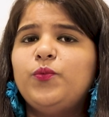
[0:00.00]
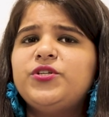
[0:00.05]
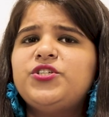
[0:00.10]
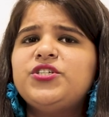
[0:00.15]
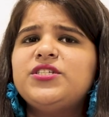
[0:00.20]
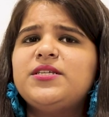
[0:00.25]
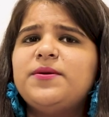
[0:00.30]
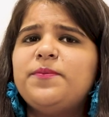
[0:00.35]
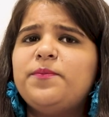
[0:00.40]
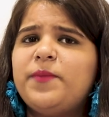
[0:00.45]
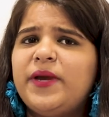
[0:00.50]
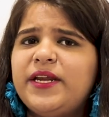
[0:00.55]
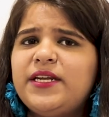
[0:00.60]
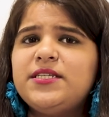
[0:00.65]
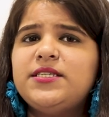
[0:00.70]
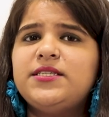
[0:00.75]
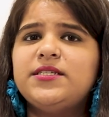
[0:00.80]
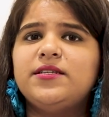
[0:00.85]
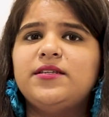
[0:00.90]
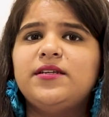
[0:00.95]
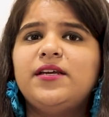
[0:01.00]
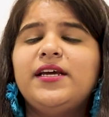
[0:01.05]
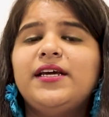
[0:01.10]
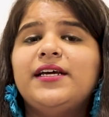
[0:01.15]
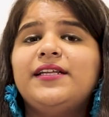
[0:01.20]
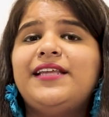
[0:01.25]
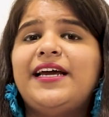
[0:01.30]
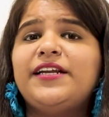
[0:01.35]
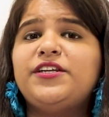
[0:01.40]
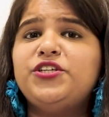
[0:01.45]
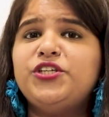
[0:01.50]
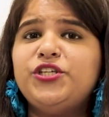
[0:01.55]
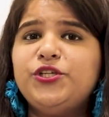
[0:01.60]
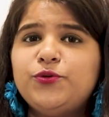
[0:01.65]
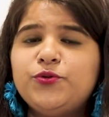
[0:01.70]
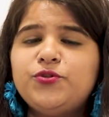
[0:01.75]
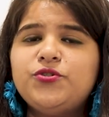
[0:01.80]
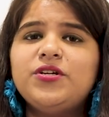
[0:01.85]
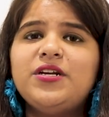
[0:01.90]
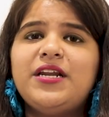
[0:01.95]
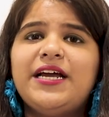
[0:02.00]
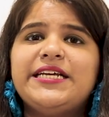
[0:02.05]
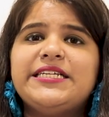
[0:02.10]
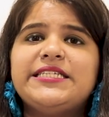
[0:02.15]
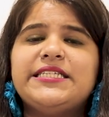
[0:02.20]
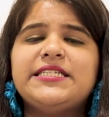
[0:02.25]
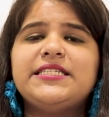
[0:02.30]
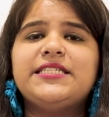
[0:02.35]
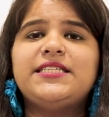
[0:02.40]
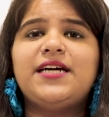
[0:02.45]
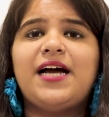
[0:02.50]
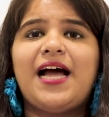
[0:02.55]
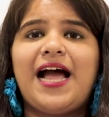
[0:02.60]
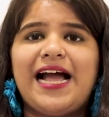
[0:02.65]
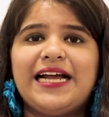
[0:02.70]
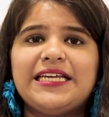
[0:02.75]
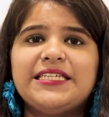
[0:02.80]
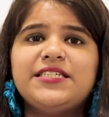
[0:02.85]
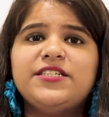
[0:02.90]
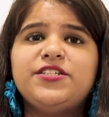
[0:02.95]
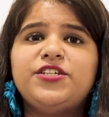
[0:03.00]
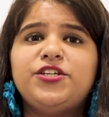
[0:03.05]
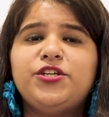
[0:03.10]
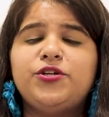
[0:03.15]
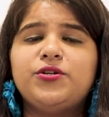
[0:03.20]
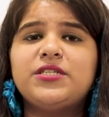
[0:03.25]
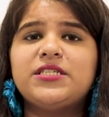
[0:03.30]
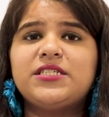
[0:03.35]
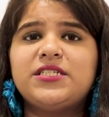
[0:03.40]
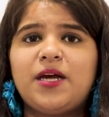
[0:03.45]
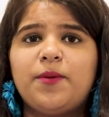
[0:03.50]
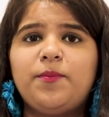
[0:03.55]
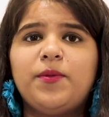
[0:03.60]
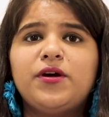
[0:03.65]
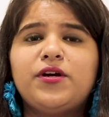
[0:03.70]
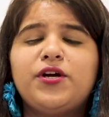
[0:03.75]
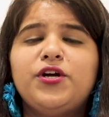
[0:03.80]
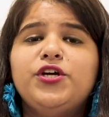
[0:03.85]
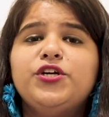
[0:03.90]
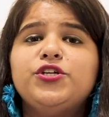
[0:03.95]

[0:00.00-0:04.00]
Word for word: which is a medicine that neutralizes the acid in your stomach